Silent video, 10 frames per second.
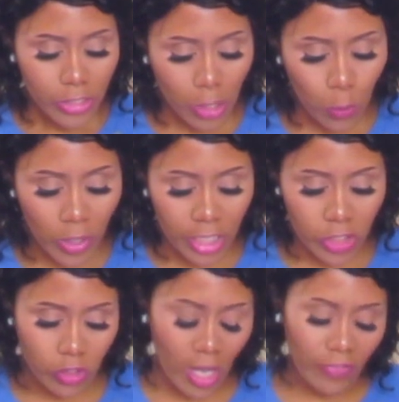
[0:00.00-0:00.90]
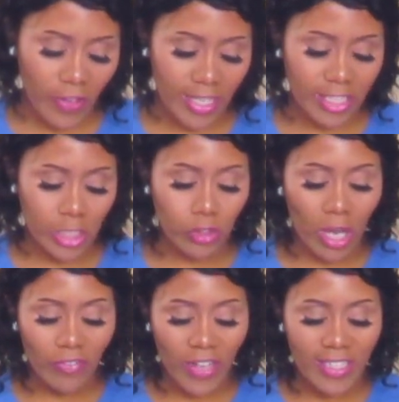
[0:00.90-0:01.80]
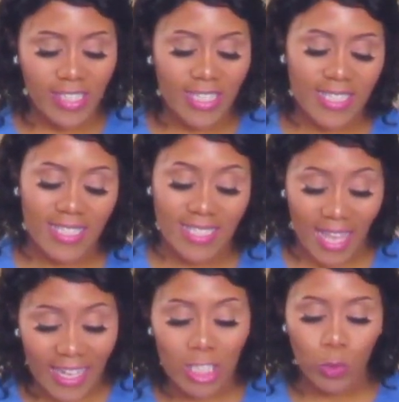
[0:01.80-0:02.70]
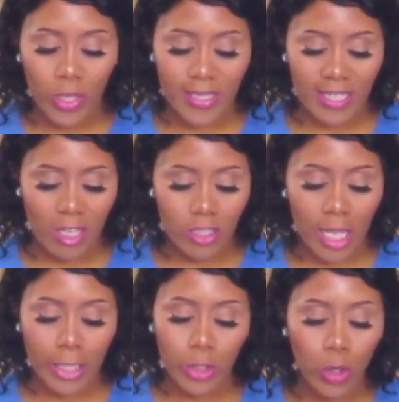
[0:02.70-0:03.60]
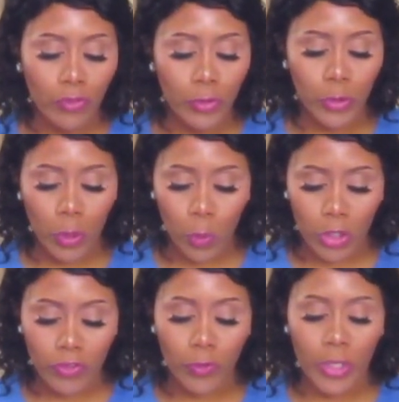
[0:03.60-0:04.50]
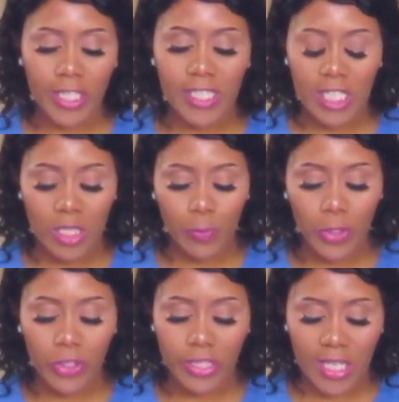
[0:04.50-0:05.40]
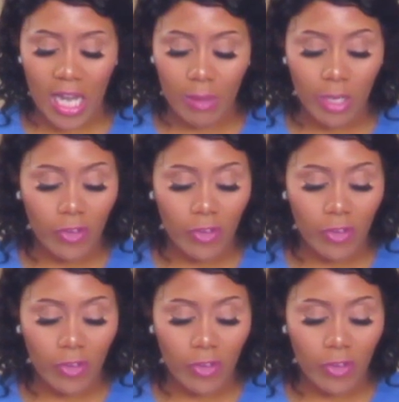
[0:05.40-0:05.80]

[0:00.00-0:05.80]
So what is dry fasting? Dry fasting is exactly what it sounds like. No food or water for an extended period of time.